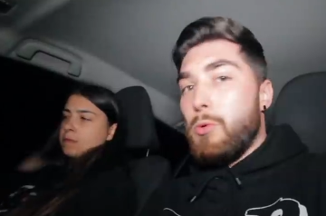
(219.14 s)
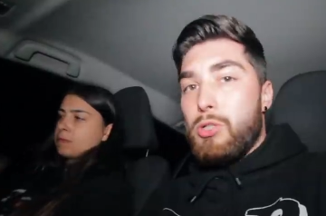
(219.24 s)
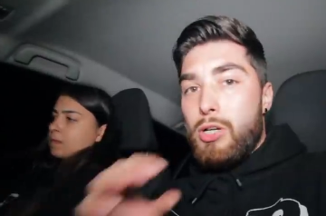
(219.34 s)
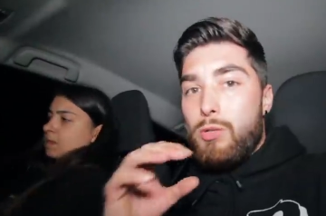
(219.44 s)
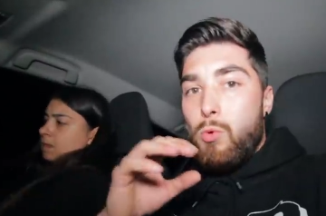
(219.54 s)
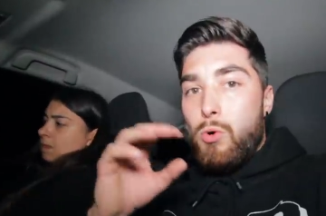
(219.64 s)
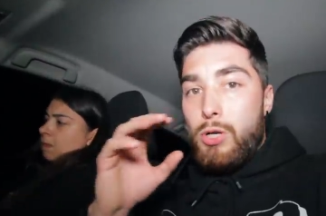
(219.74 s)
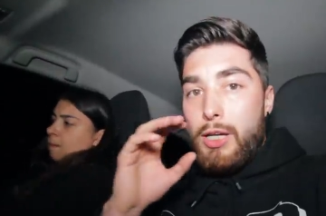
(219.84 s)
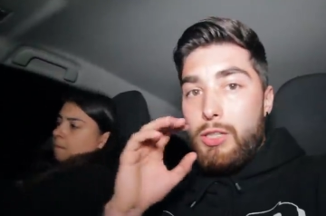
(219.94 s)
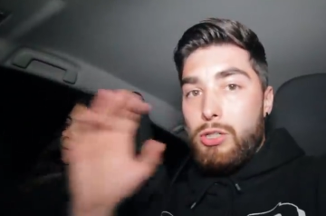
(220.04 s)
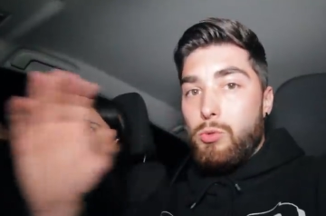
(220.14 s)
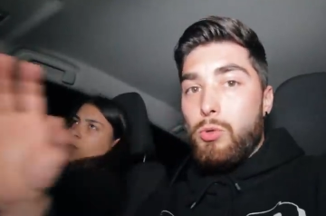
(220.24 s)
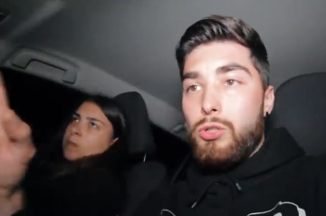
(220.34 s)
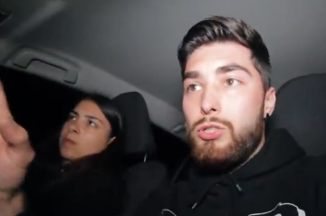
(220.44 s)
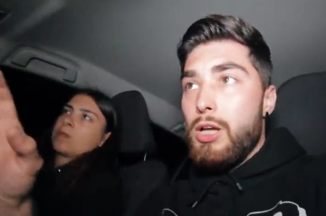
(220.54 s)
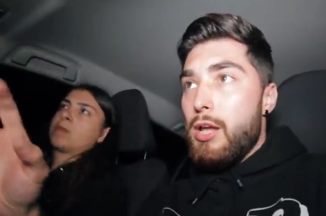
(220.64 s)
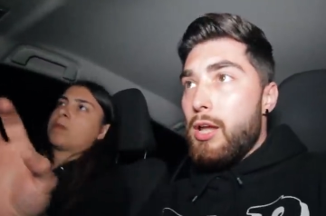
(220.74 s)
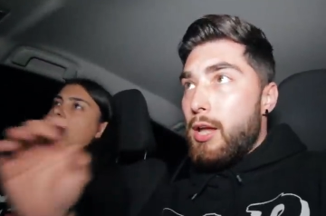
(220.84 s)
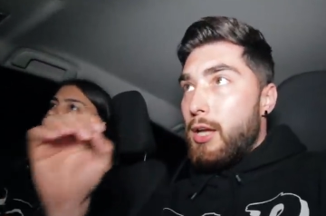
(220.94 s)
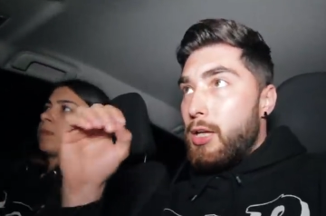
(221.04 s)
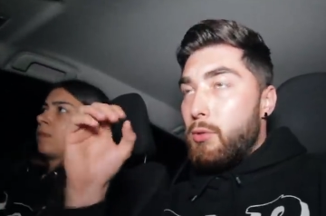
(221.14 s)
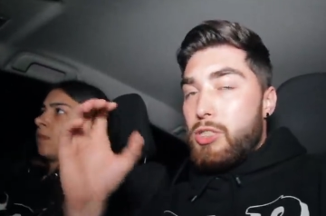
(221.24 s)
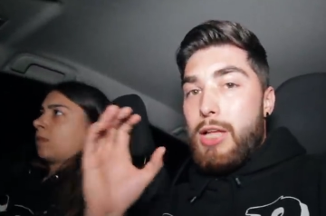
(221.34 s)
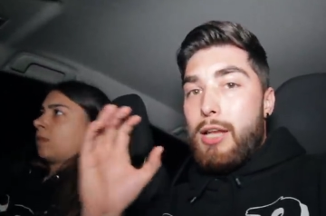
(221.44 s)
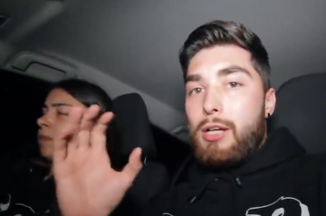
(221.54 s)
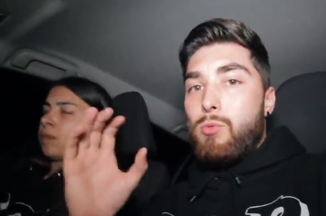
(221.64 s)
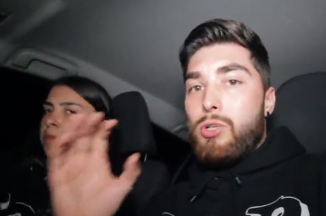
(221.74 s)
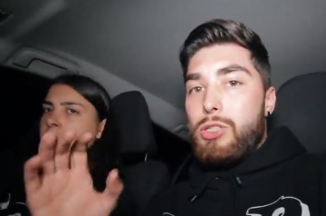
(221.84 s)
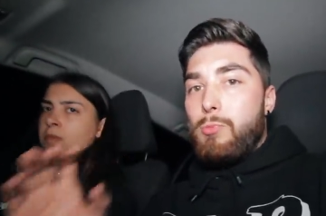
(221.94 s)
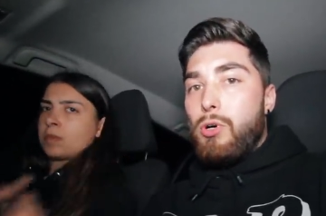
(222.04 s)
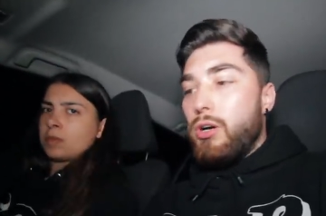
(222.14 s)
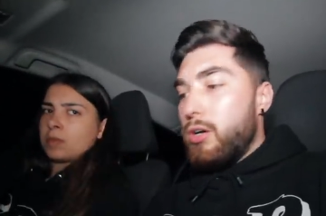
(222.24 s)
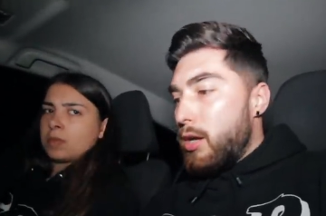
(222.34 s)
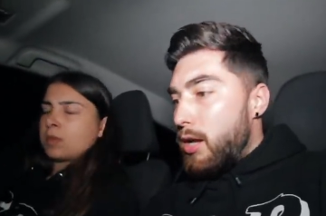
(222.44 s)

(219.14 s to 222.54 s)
Speaker 1: we were trying to walk into the woods. He was standing in one spot,